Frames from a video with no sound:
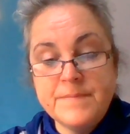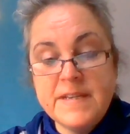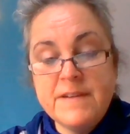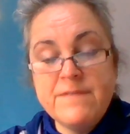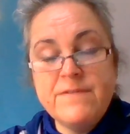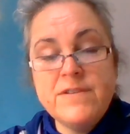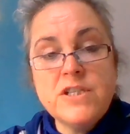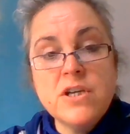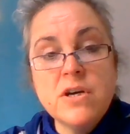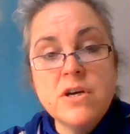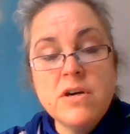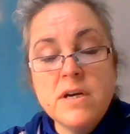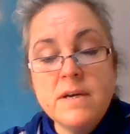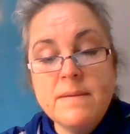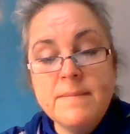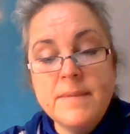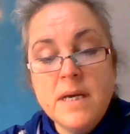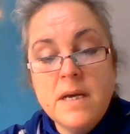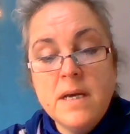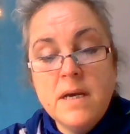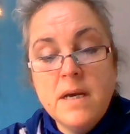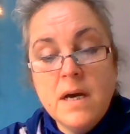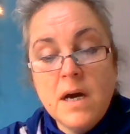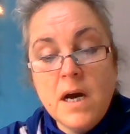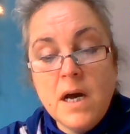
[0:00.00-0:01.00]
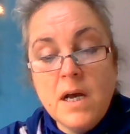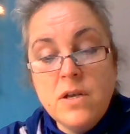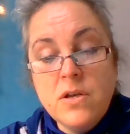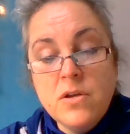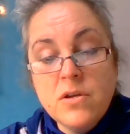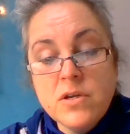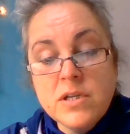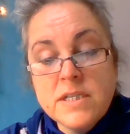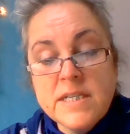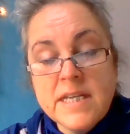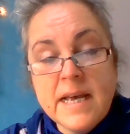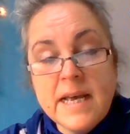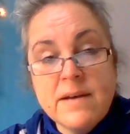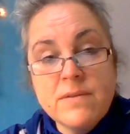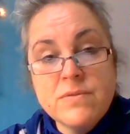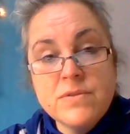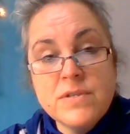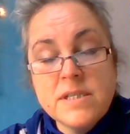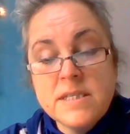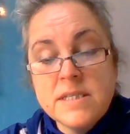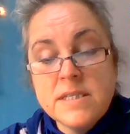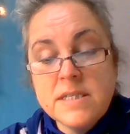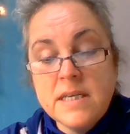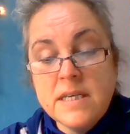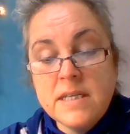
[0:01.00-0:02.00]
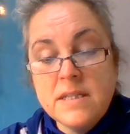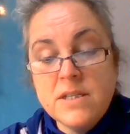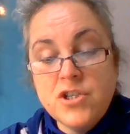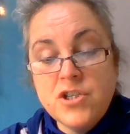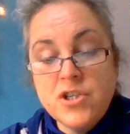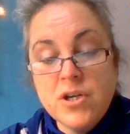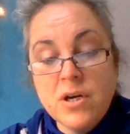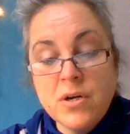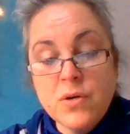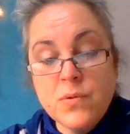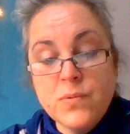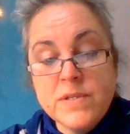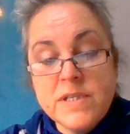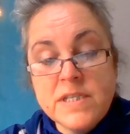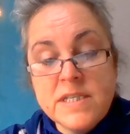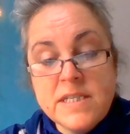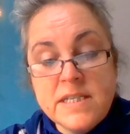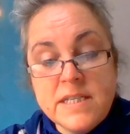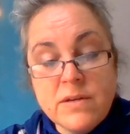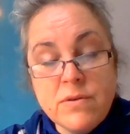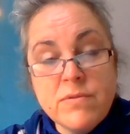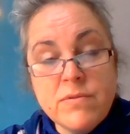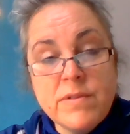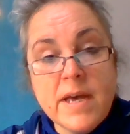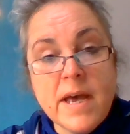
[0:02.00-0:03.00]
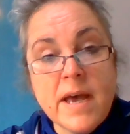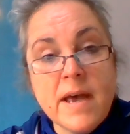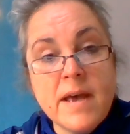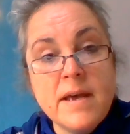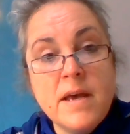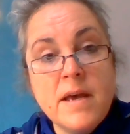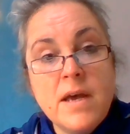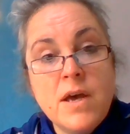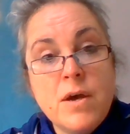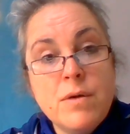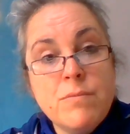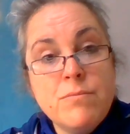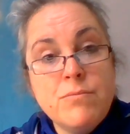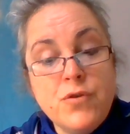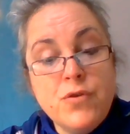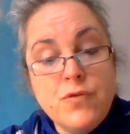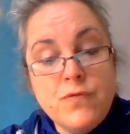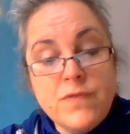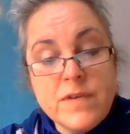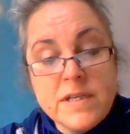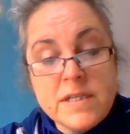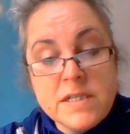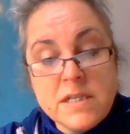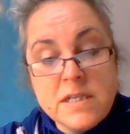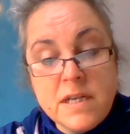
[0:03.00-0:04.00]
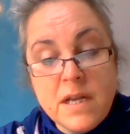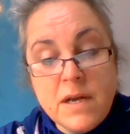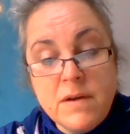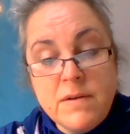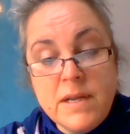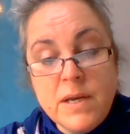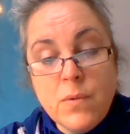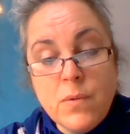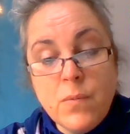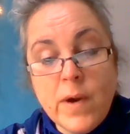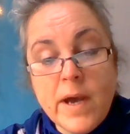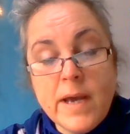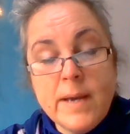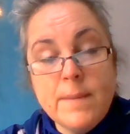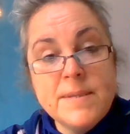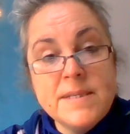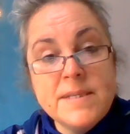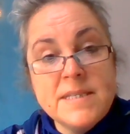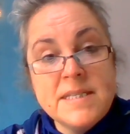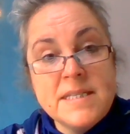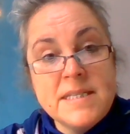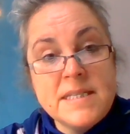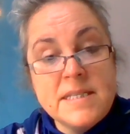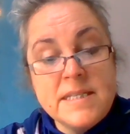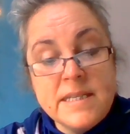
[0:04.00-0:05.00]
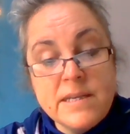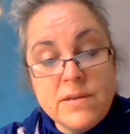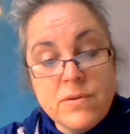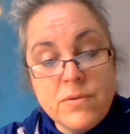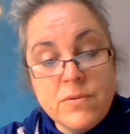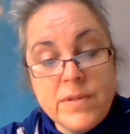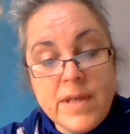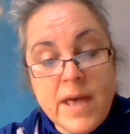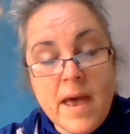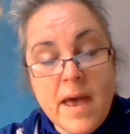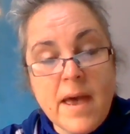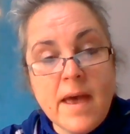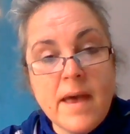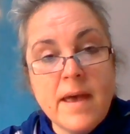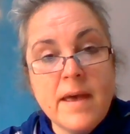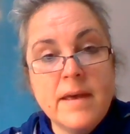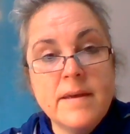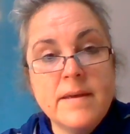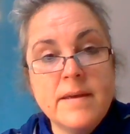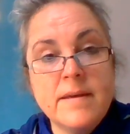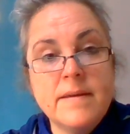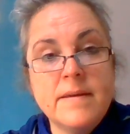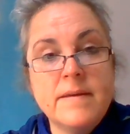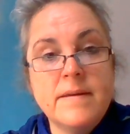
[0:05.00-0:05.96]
Every time I looked out to see the junk was still there, moving slowly away, but still there.